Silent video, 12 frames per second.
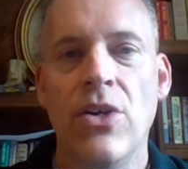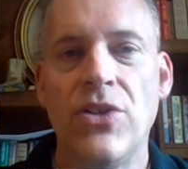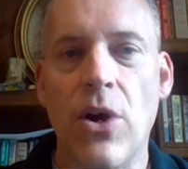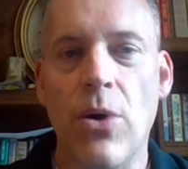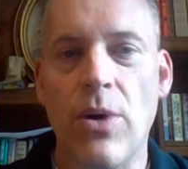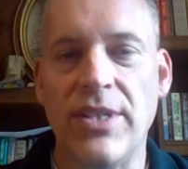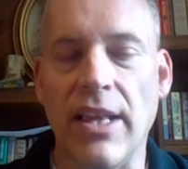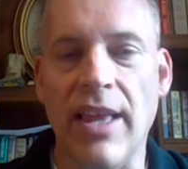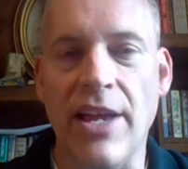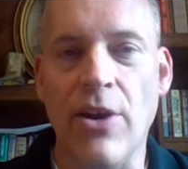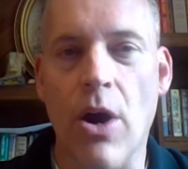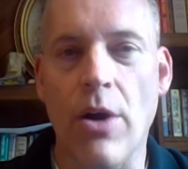So it's a
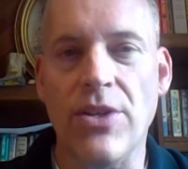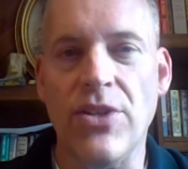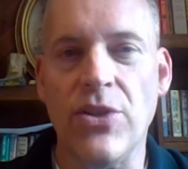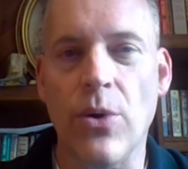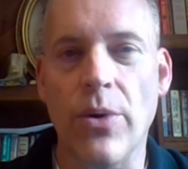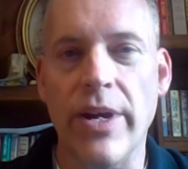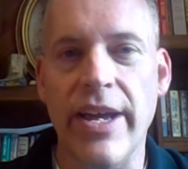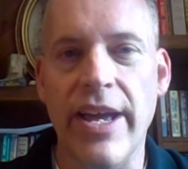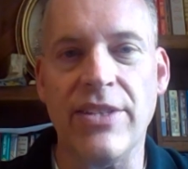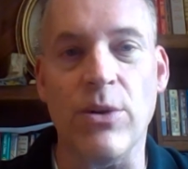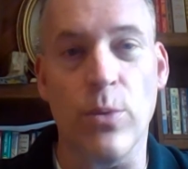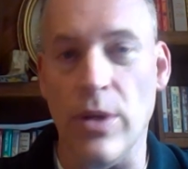lighthearted story.
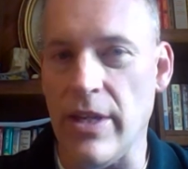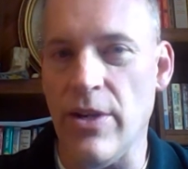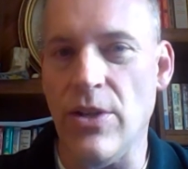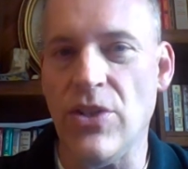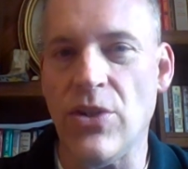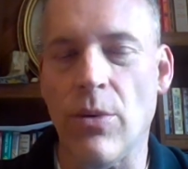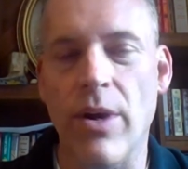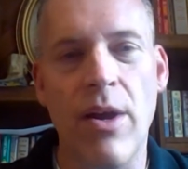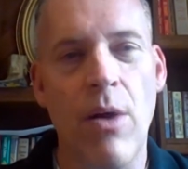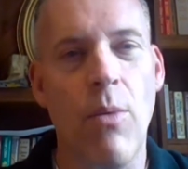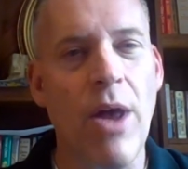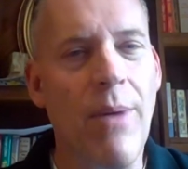It's a really good
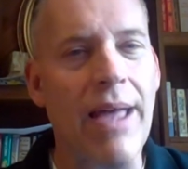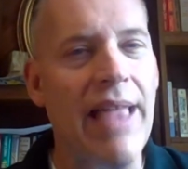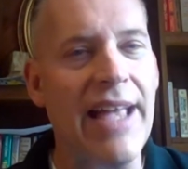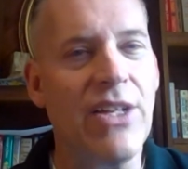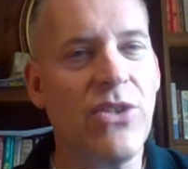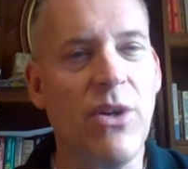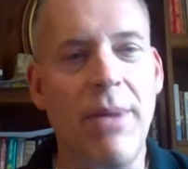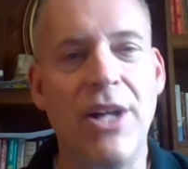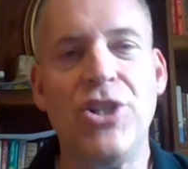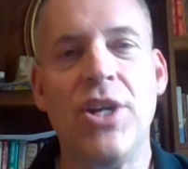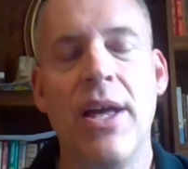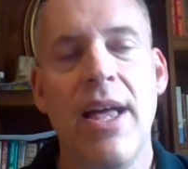story. Why do I like it so
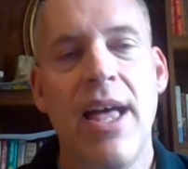much?